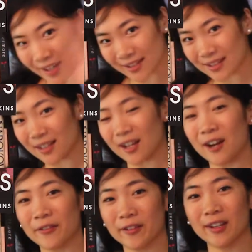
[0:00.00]
It's a
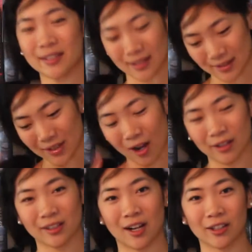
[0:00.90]
cover, it's a
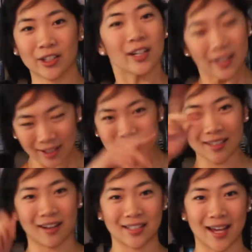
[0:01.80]
solid color,
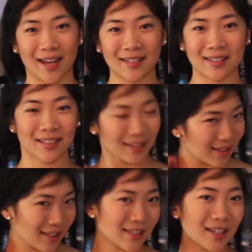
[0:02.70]
it's got text,
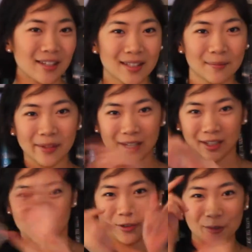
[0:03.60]
it's got some
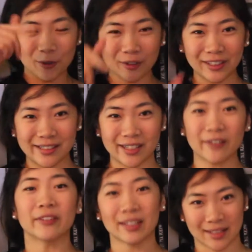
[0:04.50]
like doodly
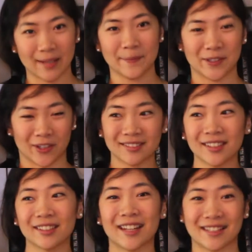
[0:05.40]
stuff, it's hipster.
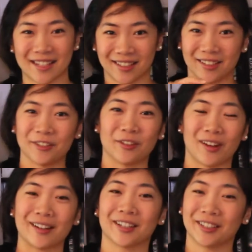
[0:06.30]
That's how you know
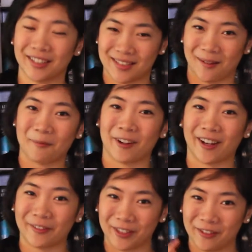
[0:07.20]
you've got a good
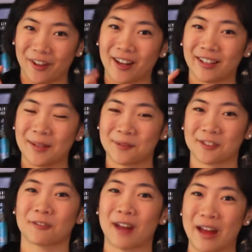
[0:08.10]
contemporary, when you've got a
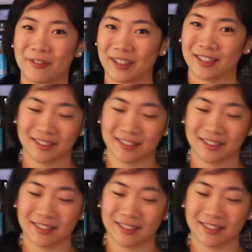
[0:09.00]
hipster graphic.